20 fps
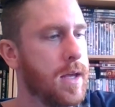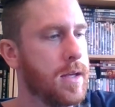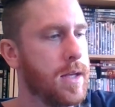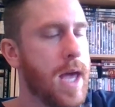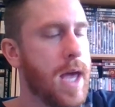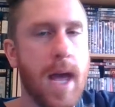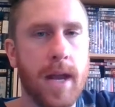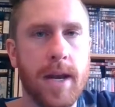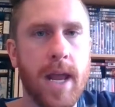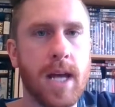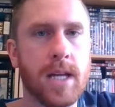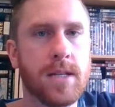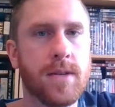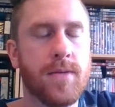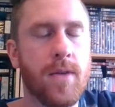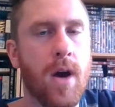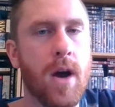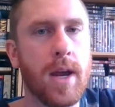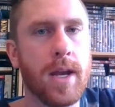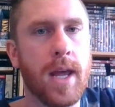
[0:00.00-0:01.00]
yeah, next
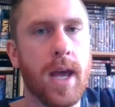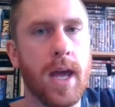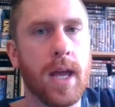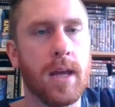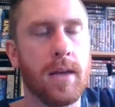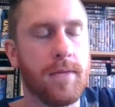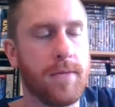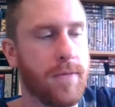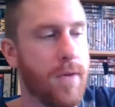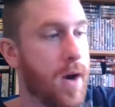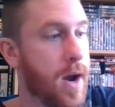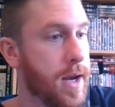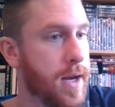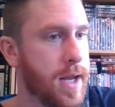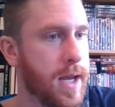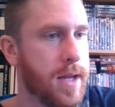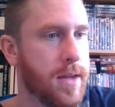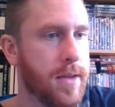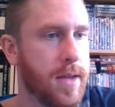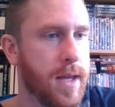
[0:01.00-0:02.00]
Friday
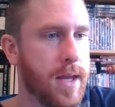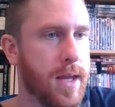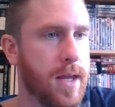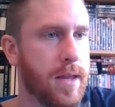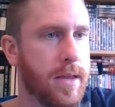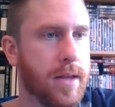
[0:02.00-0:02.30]
the